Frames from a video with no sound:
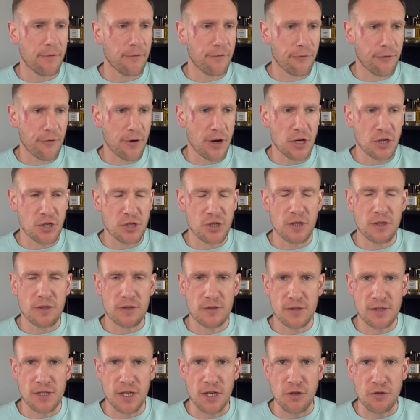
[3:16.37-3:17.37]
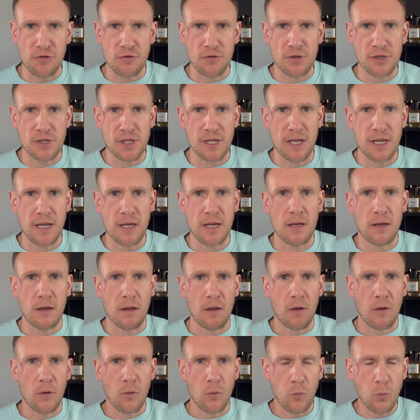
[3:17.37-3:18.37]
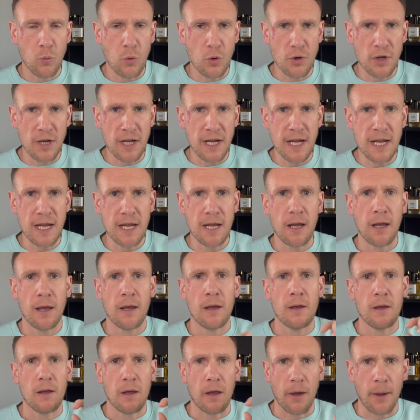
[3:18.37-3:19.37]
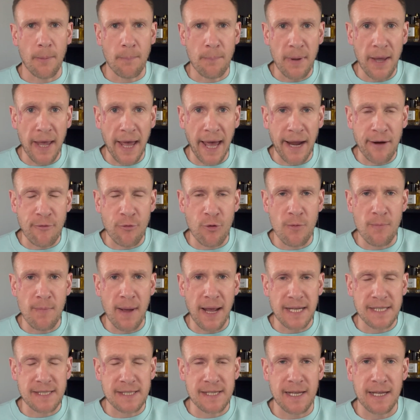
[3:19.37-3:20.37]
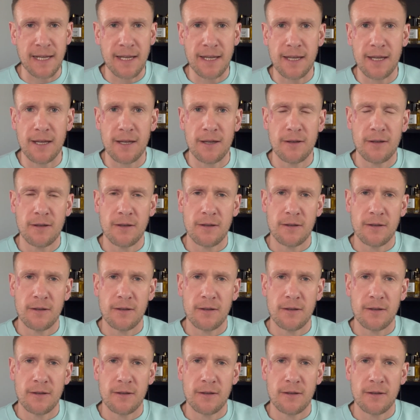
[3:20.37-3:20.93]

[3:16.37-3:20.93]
Fresh, citrusy, woody, a bit aromatic.